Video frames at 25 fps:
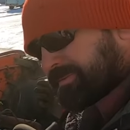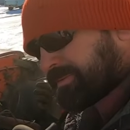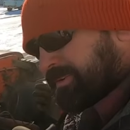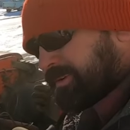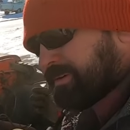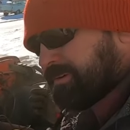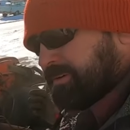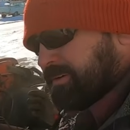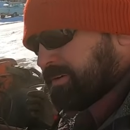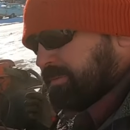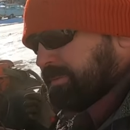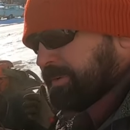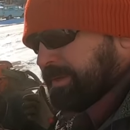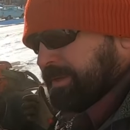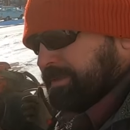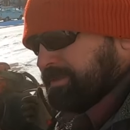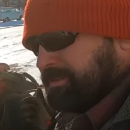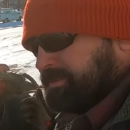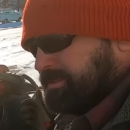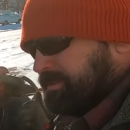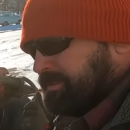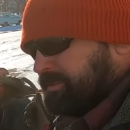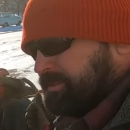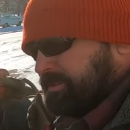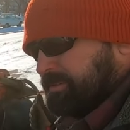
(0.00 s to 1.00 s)
front rear main
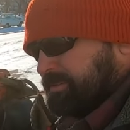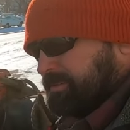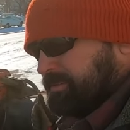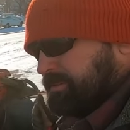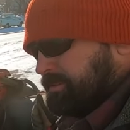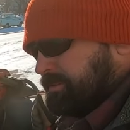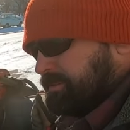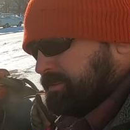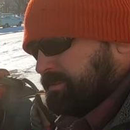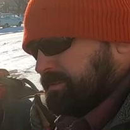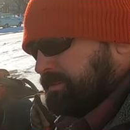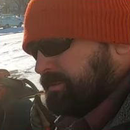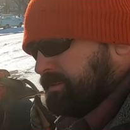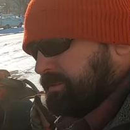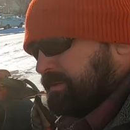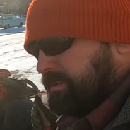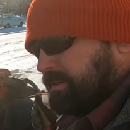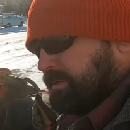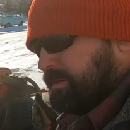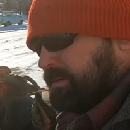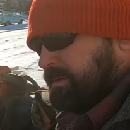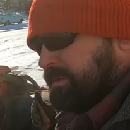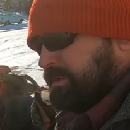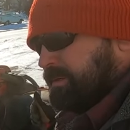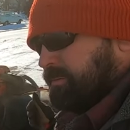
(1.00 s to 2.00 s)
seals,
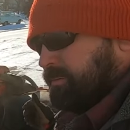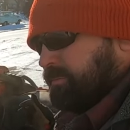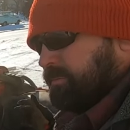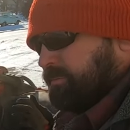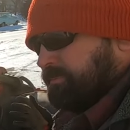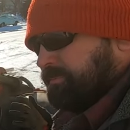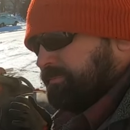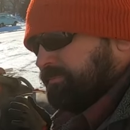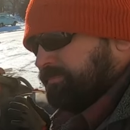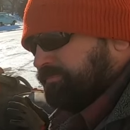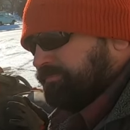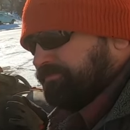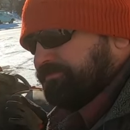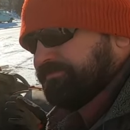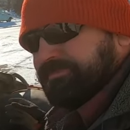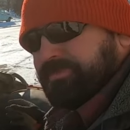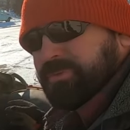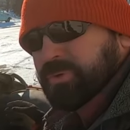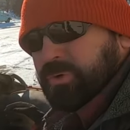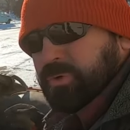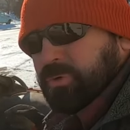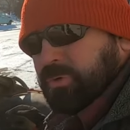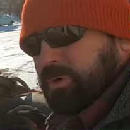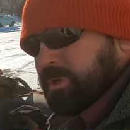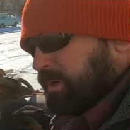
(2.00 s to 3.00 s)

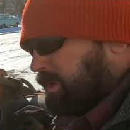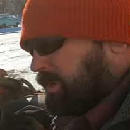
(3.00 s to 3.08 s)
tune